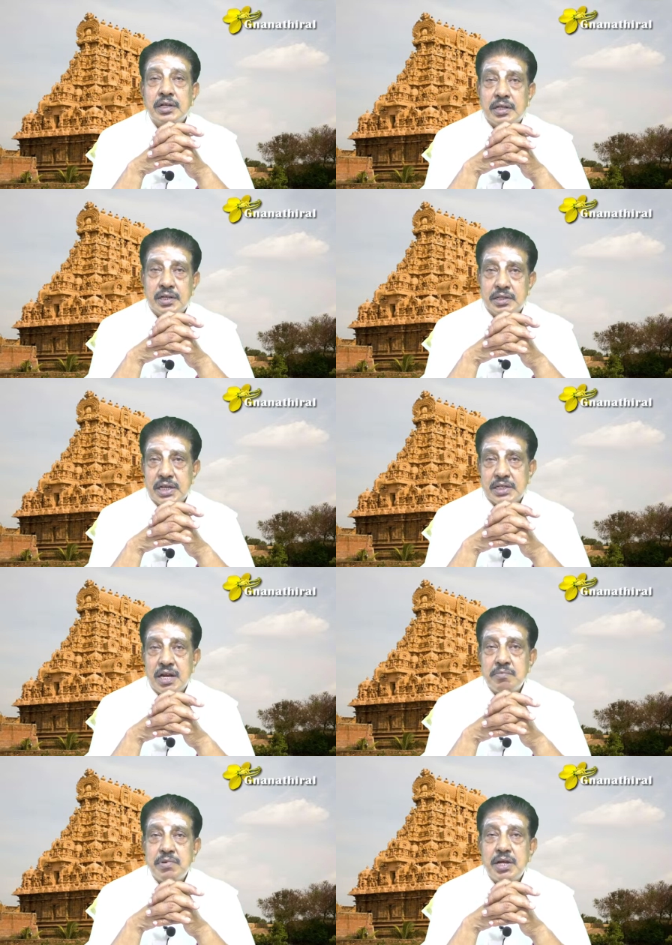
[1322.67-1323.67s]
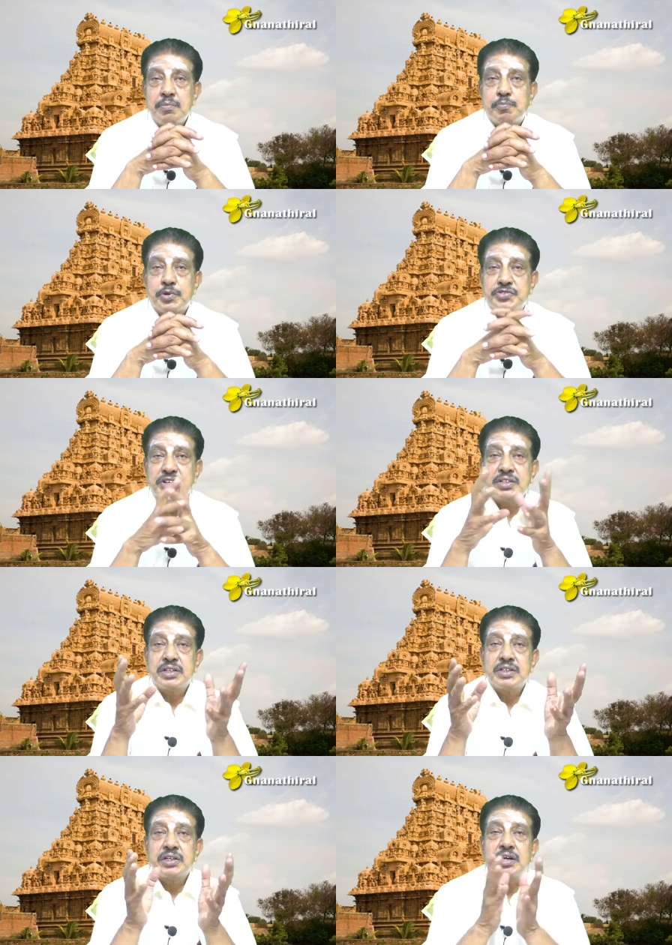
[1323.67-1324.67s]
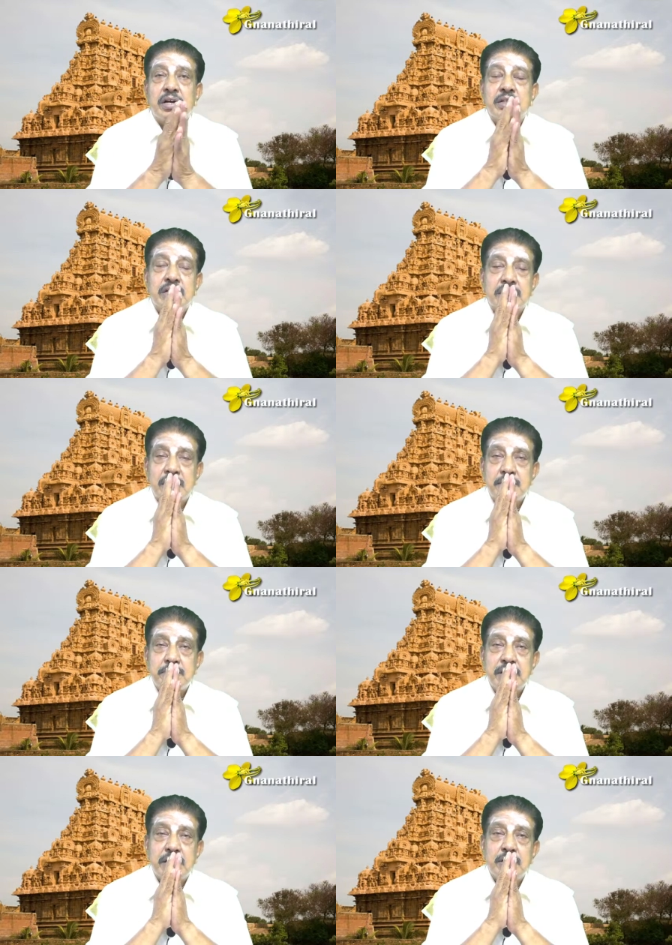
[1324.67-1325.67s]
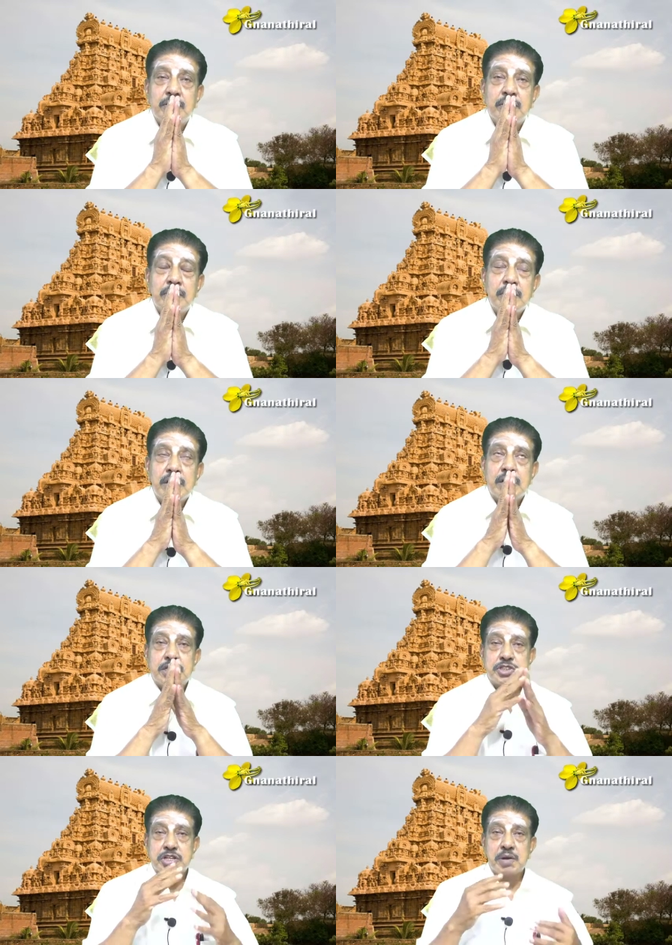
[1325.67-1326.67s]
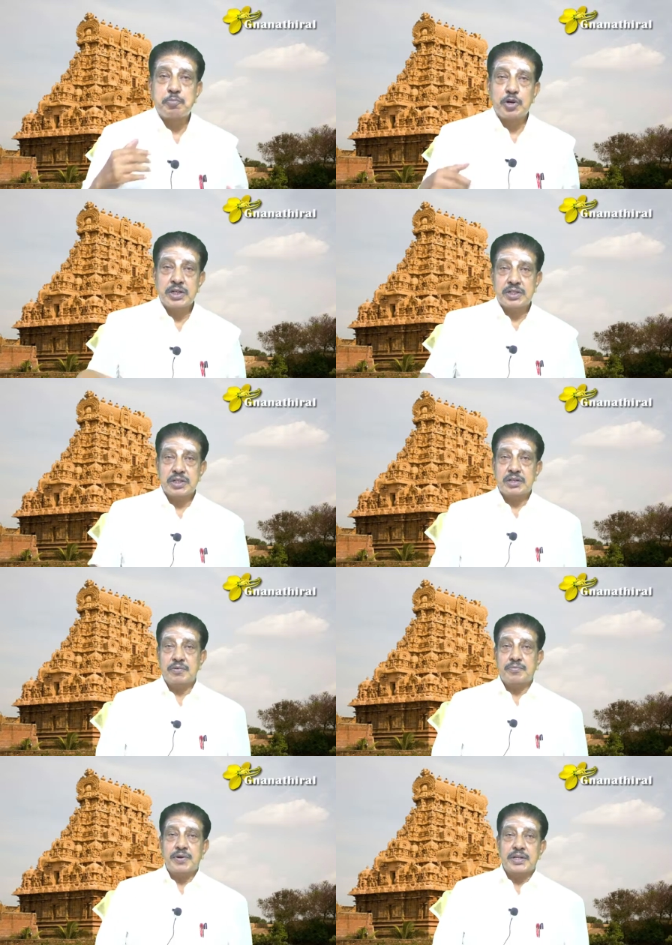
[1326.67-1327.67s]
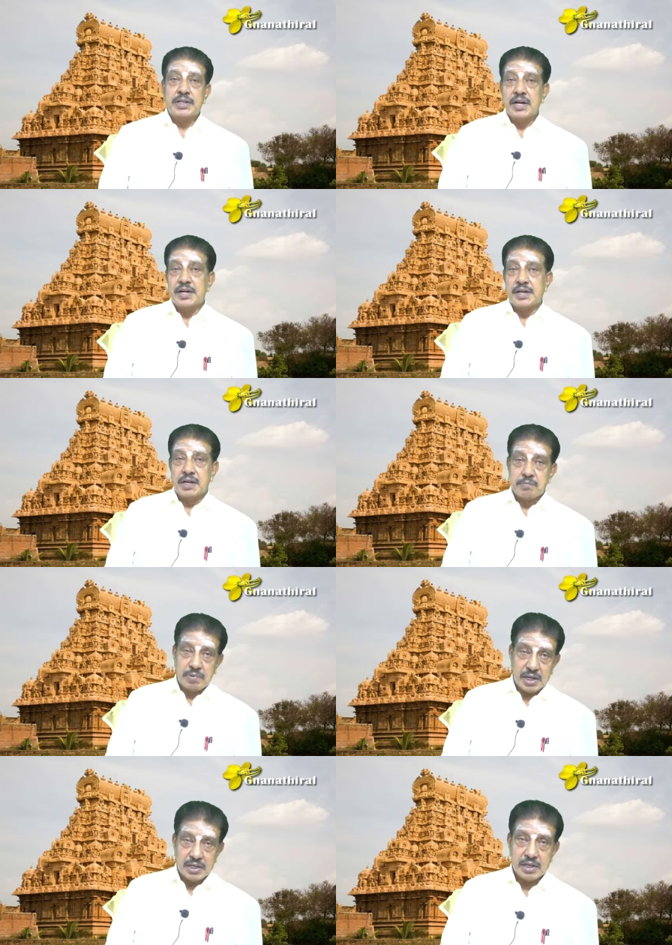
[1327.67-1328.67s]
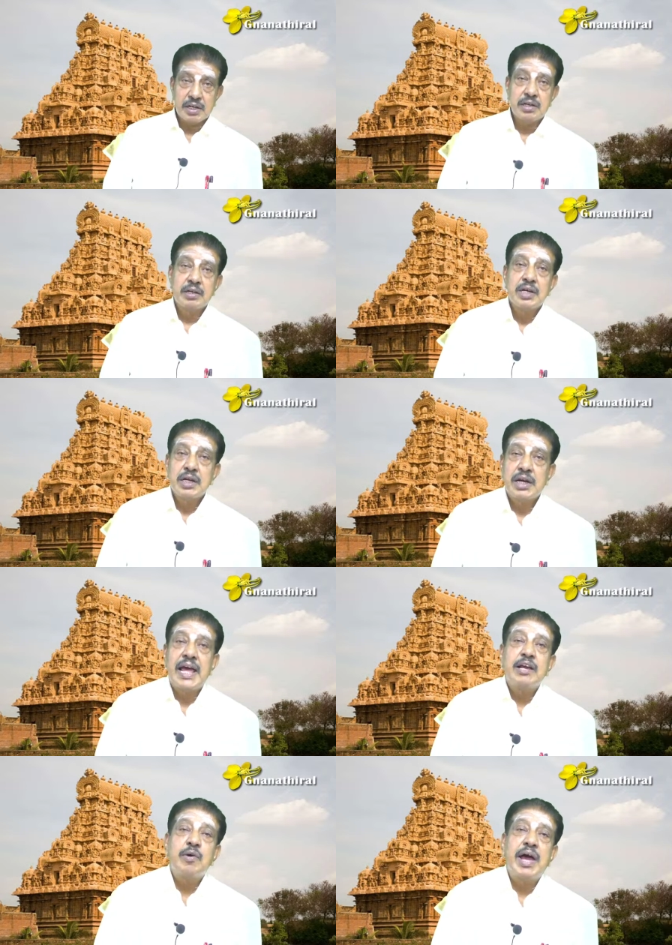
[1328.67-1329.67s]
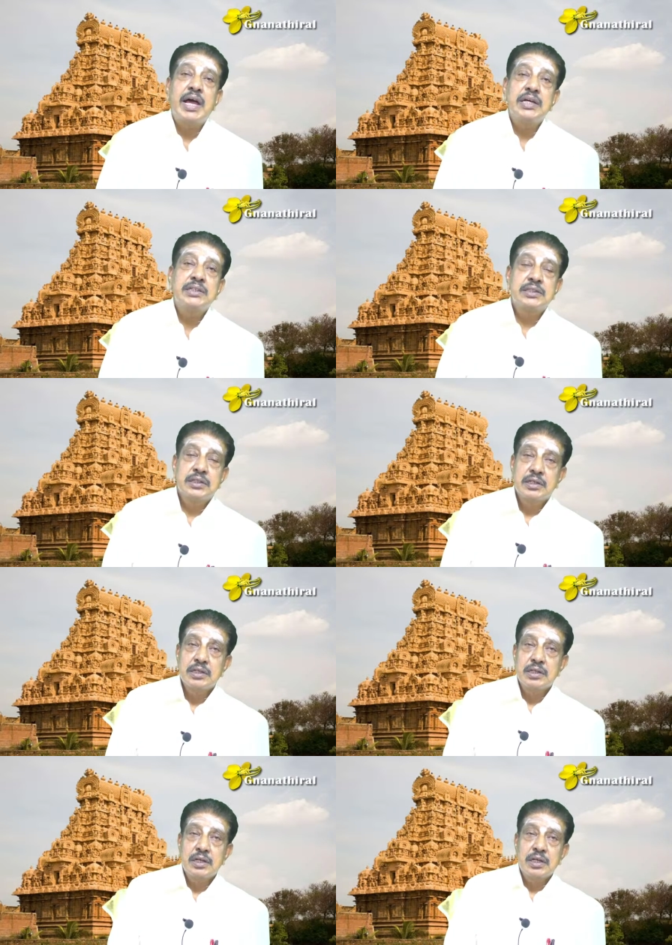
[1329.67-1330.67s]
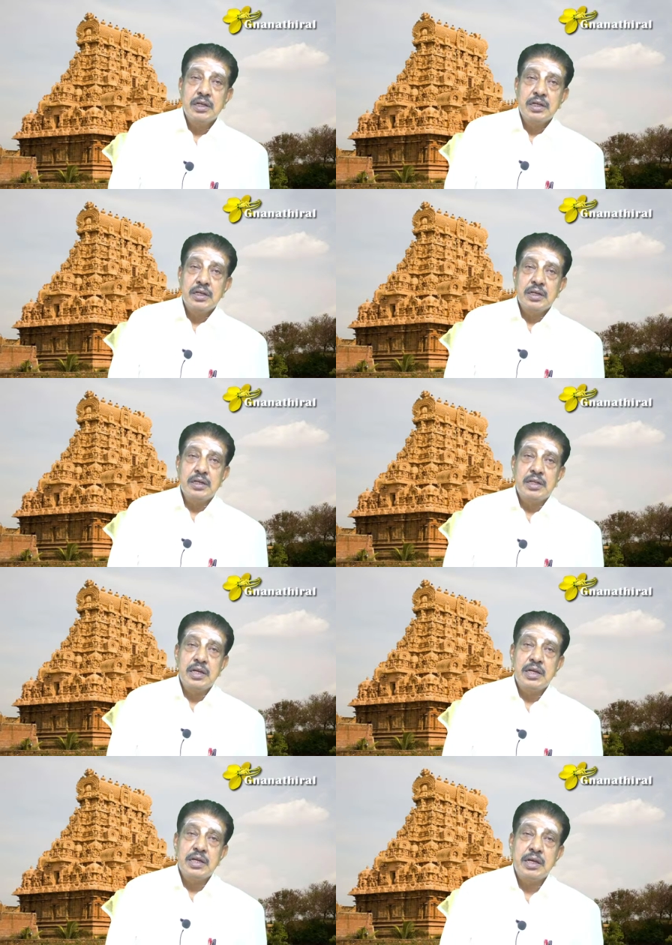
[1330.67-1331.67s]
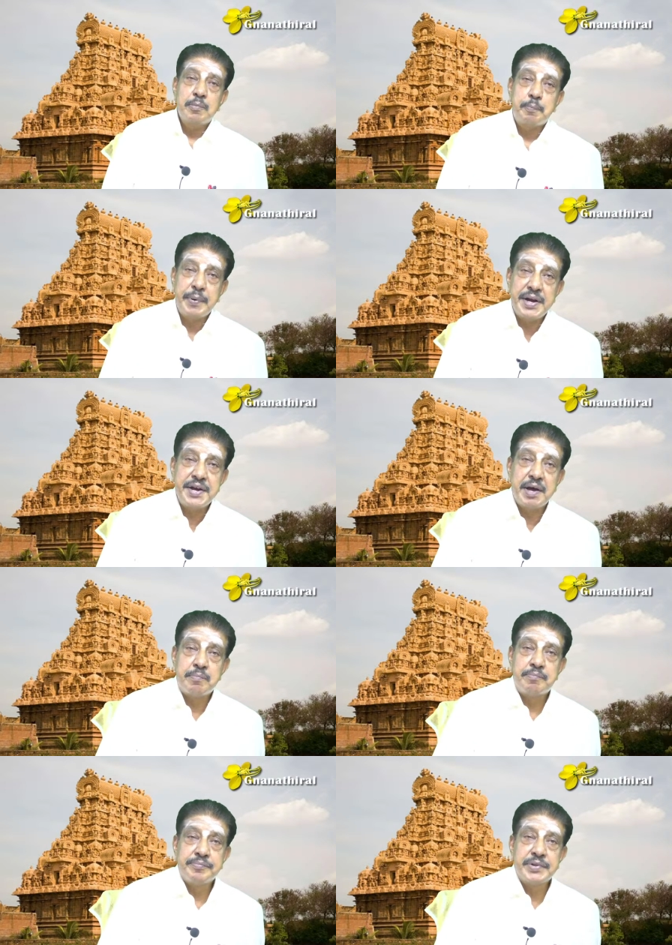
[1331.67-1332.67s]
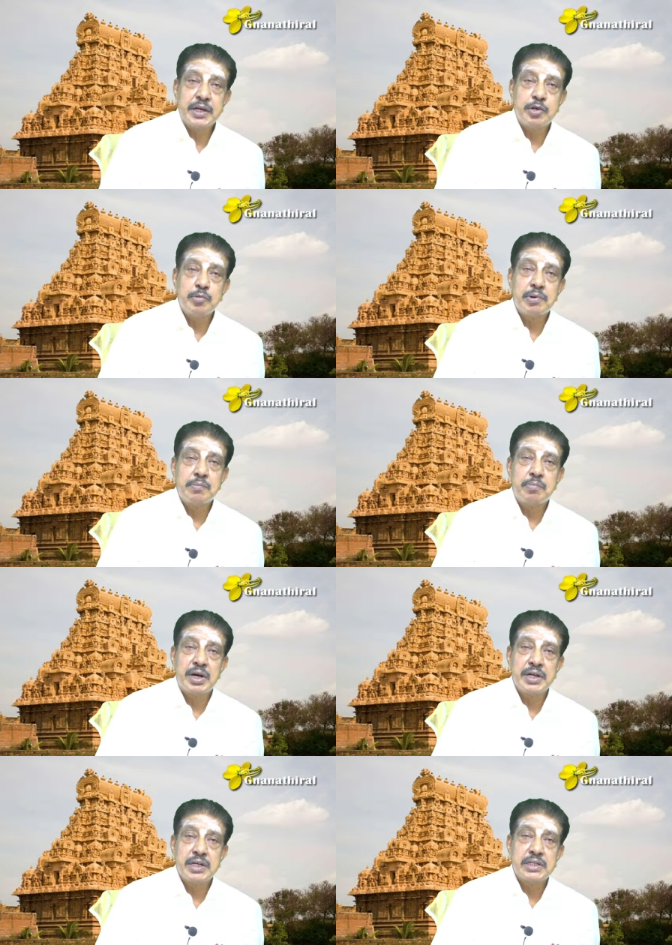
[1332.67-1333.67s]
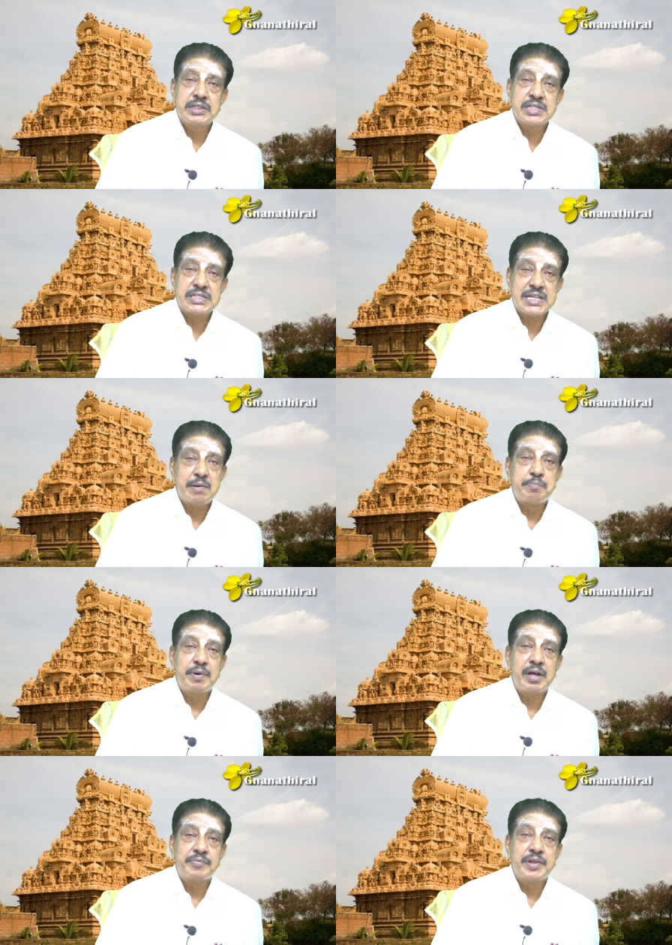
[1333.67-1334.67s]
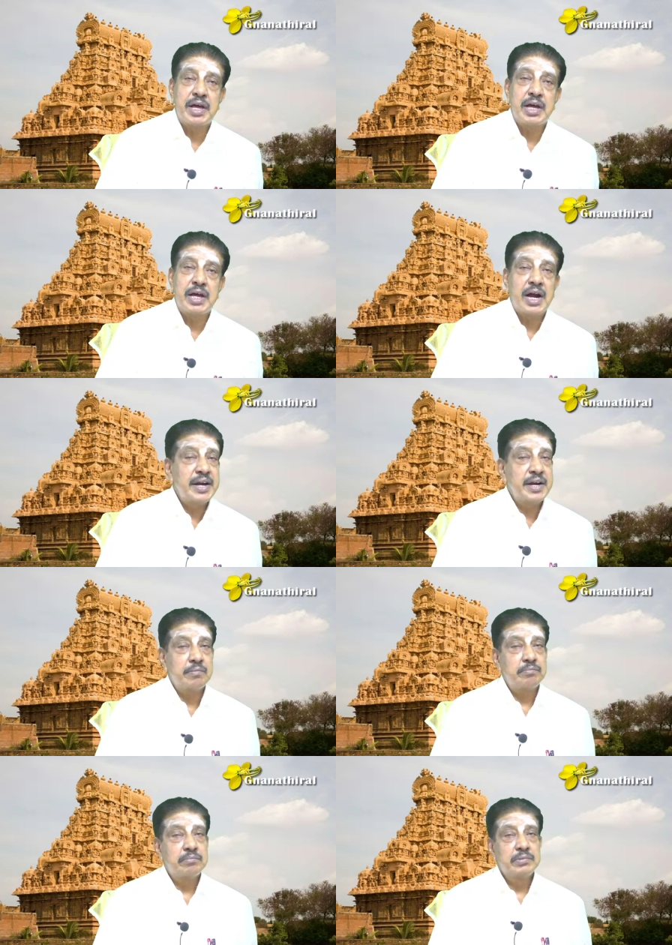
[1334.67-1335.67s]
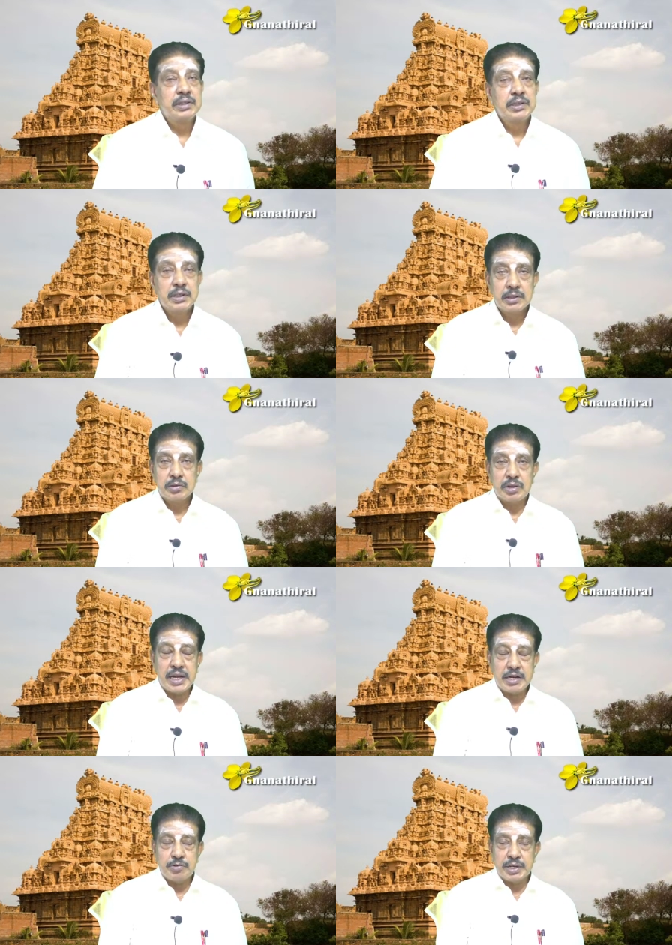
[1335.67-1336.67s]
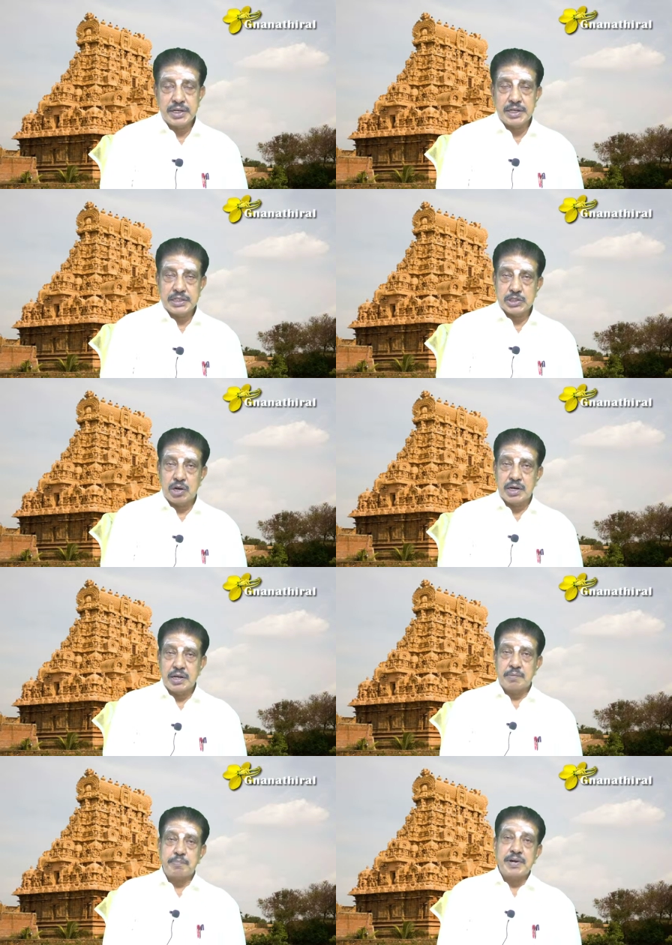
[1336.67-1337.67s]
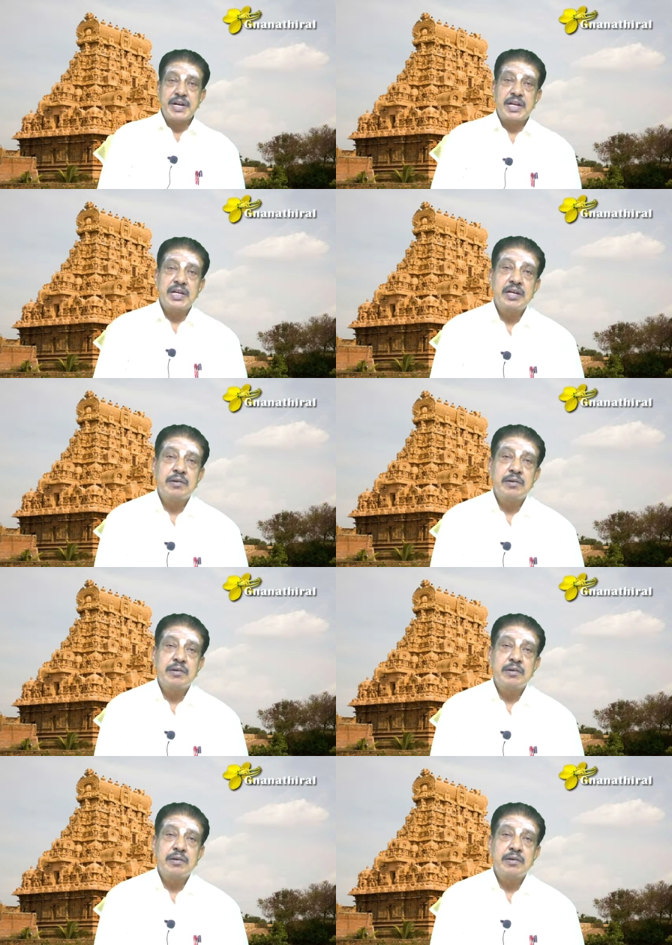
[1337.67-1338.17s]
That can be projected or that can be extrapolated for the entire blood. Likewise, the Pindam, the human body, is the sample of the Andam. So that is why it is called a Pindalingam.